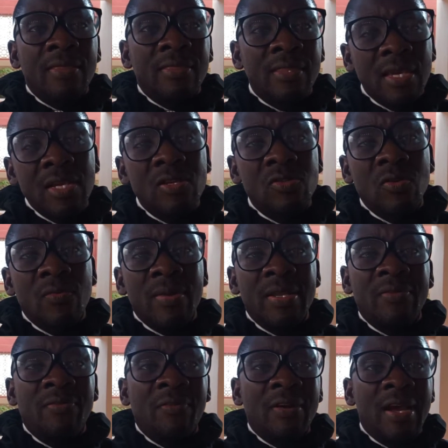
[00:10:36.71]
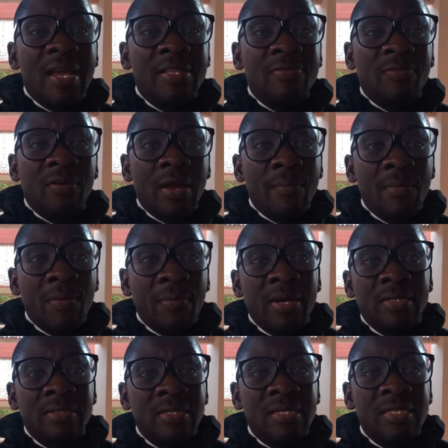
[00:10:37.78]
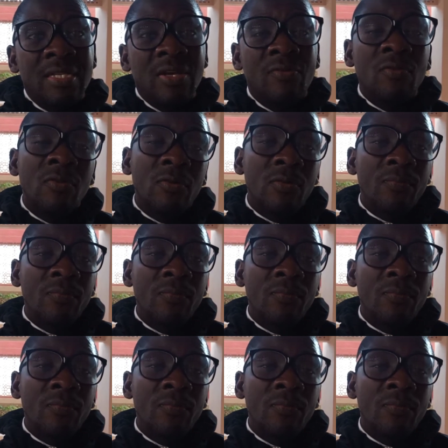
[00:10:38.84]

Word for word: Thank you so much for guys for coming back to this channel.